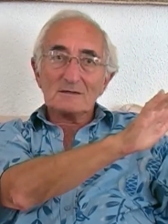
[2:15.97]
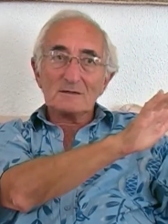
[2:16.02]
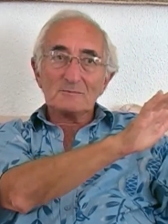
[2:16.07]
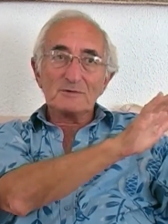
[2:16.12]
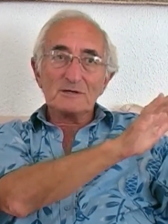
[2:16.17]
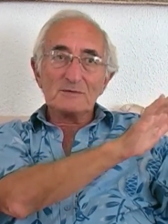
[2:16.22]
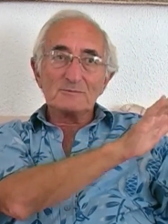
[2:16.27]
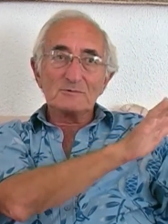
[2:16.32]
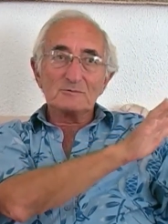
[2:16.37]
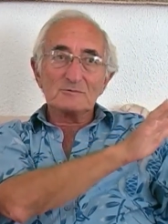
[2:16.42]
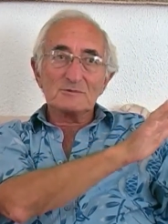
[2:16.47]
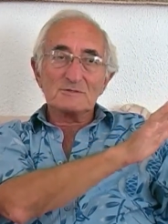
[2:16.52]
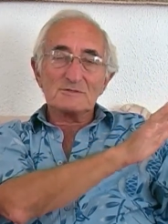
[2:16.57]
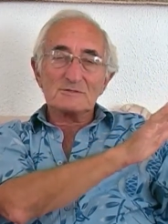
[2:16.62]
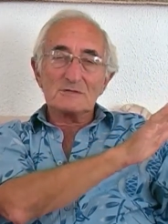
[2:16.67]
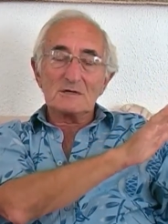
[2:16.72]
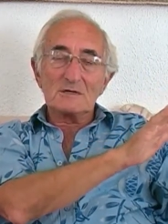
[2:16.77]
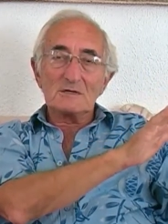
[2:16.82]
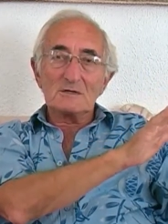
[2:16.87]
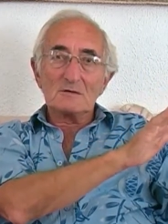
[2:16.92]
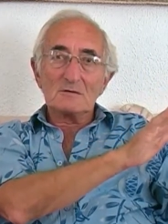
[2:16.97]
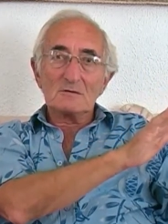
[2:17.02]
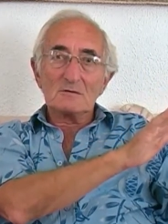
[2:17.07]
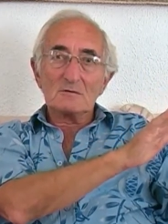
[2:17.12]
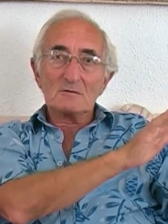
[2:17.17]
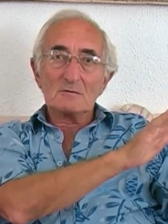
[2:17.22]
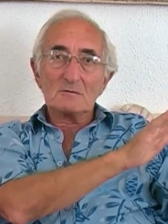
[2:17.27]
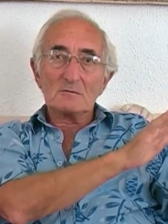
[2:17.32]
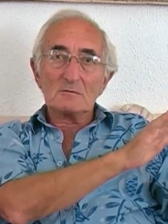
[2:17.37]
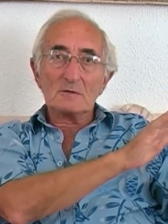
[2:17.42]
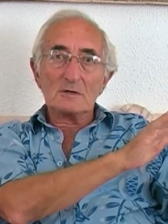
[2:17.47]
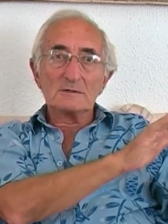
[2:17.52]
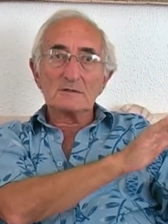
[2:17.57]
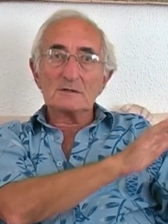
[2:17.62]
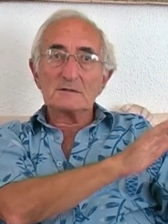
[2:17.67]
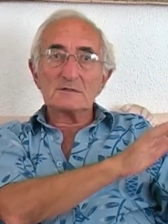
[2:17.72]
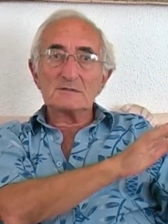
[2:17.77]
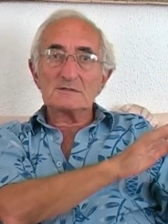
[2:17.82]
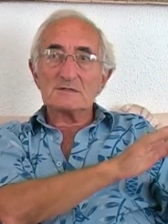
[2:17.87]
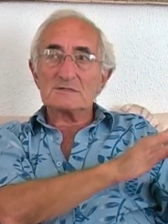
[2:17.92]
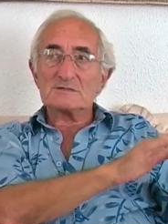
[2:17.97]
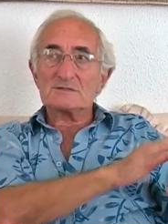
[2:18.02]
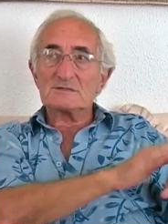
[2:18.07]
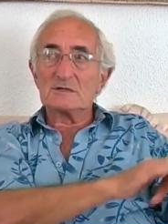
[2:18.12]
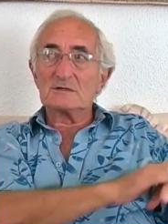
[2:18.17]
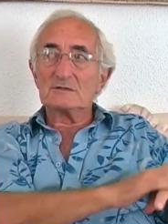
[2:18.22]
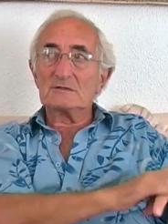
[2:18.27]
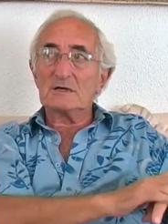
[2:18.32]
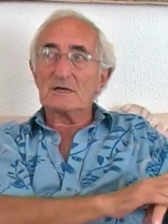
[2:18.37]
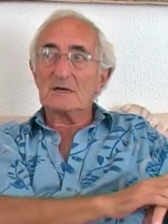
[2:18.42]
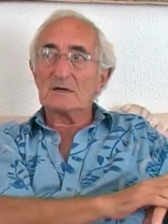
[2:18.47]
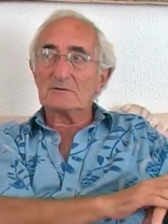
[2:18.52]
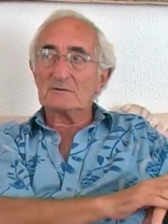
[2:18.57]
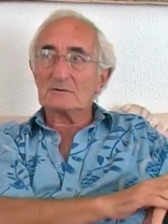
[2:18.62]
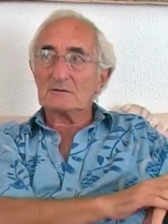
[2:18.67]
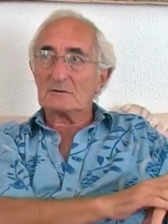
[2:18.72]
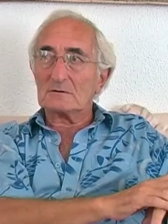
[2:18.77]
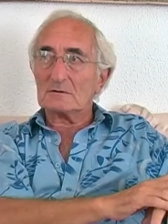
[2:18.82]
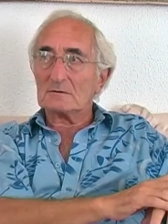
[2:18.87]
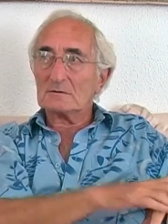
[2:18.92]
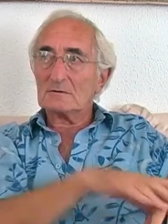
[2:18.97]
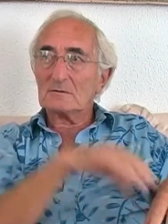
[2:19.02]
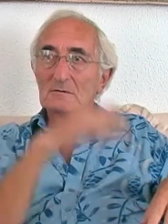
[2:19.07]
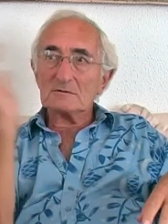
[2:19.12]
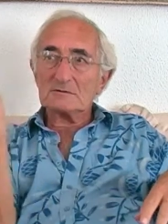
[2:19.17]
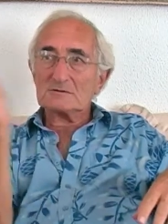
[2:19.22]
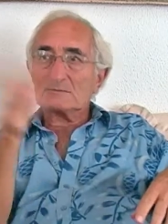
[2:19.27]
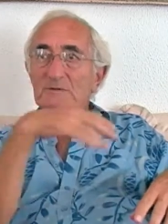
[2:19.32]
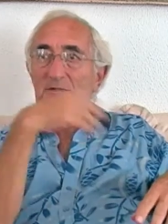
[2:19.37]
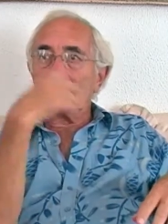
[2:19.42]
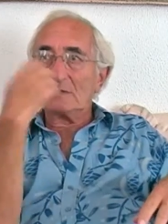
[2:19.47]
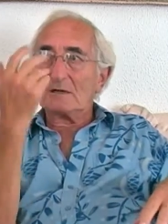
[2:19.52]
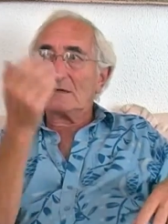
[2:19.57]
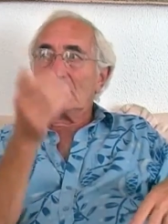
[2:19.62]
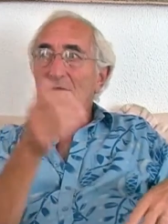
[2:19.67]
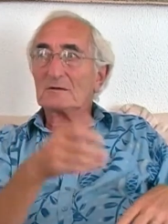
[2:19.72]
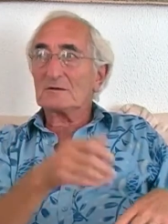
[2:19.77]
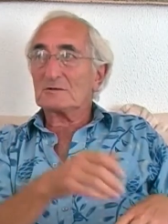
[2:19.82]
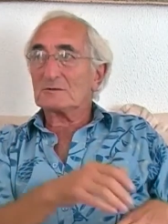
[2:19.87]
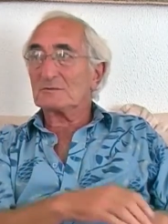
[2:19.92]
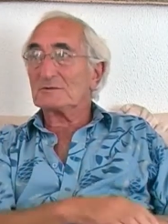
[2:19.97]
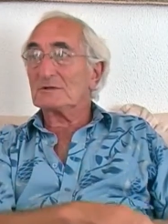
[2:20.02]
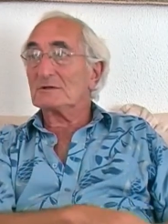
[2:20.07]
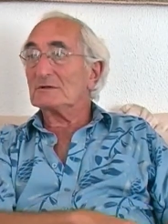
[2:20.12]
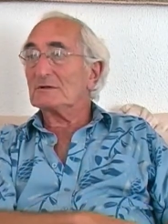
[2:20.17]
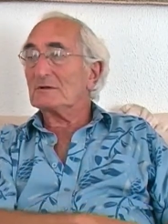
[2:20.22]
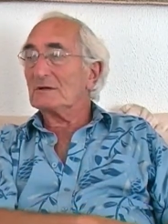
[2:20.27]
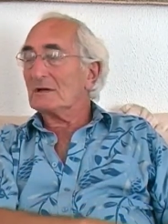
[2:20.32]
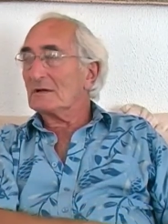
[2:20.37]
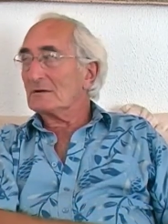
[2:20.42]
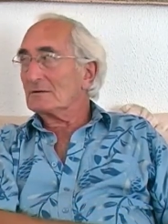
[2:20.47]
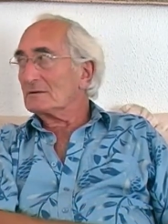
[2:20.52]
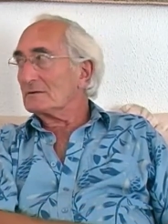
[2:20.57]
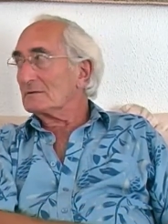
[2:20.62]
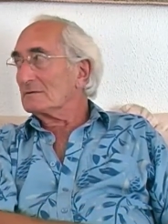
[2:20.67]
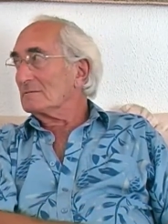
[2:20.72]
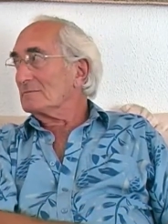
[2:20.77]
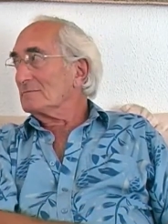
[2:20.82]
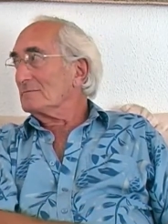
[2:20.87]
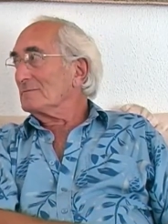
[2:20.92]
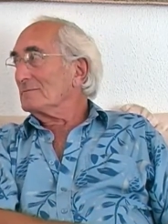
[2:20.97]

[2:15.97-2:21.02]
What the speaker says: Now people would say, why don't you just turn the aerial, spin it? Because we didn't know how to.